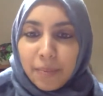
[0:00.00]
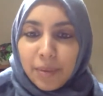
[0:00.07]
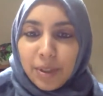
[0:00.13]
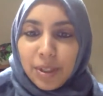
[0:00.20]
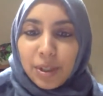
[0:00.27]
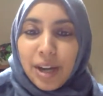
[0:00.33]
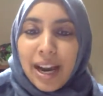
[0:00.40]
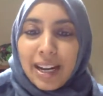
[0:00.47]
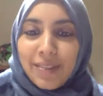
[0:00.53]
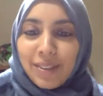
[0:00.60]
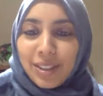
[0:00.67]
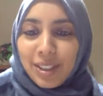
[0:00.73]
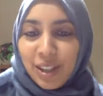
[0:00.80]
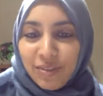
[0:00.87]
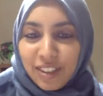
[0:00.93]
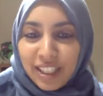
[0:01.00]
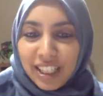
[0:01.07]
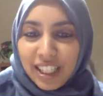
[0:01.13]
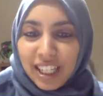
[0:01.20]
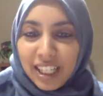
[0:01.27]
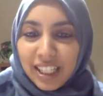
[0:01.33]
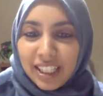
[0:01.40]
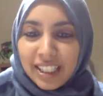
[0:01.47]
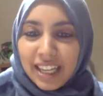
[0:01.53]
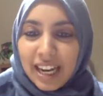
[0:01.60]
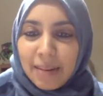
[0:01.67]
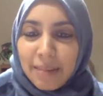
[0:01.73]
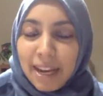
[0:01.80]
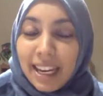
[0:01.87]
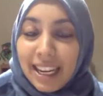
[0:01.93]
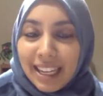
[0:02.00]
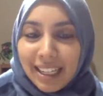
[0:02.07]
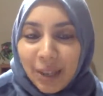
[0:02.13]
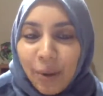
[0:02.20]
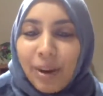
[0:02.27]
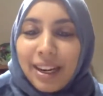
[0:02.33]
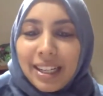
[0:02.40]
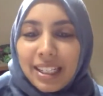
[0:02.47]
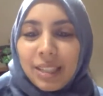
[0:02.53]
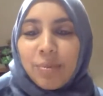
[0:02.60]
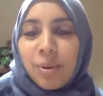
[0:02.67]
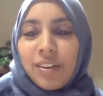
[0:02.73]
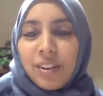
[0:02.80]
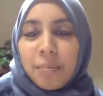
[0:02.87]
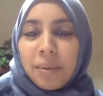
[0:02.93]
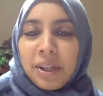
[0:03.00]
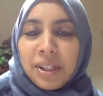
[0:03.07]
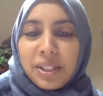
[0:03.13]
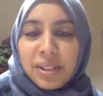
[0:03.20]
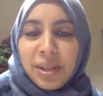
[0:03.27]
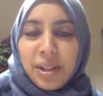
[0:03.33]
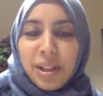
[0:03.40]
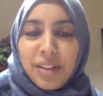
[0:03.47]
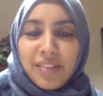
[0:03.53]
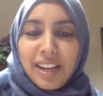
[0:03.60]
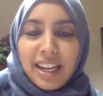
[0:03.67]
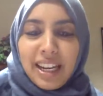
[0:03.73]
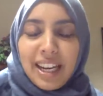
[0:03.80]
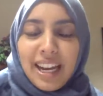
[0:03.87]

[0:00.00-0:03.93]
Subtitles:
So kind of shifting gears, kind of going into the more of the personal of it.